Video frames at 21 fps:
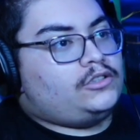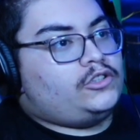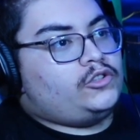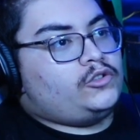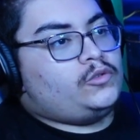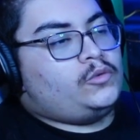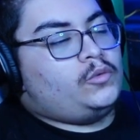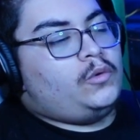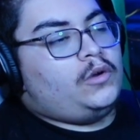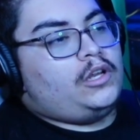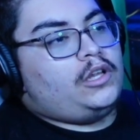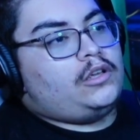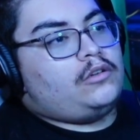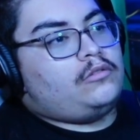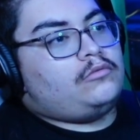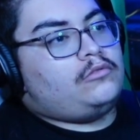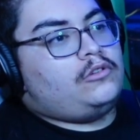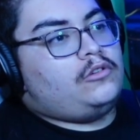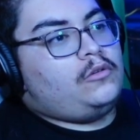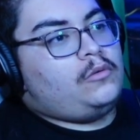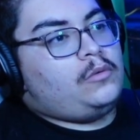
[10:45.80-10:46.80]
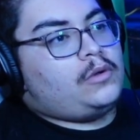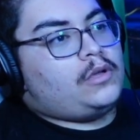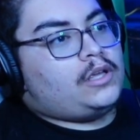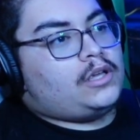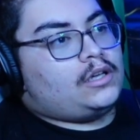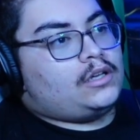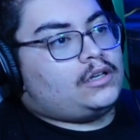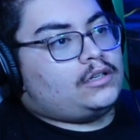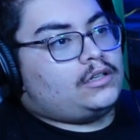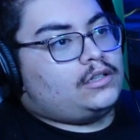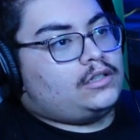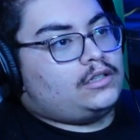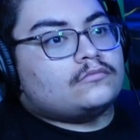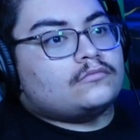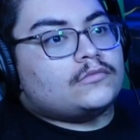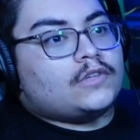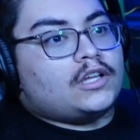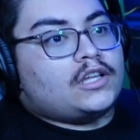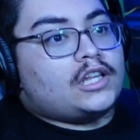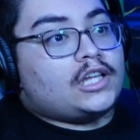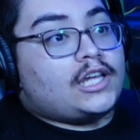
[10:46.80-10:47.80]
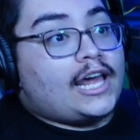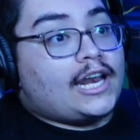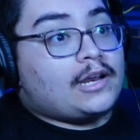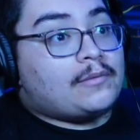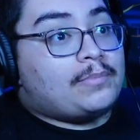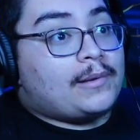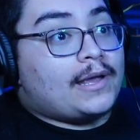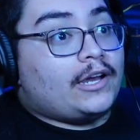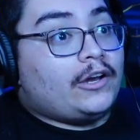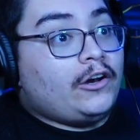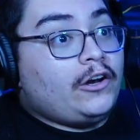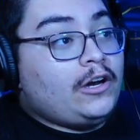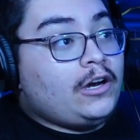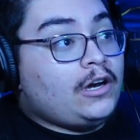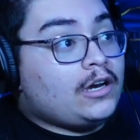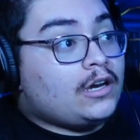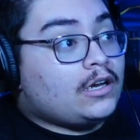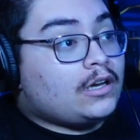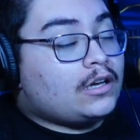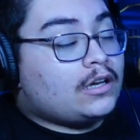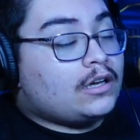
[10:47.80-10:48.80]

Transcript: Dude, what are you doing? Is it getting bigger?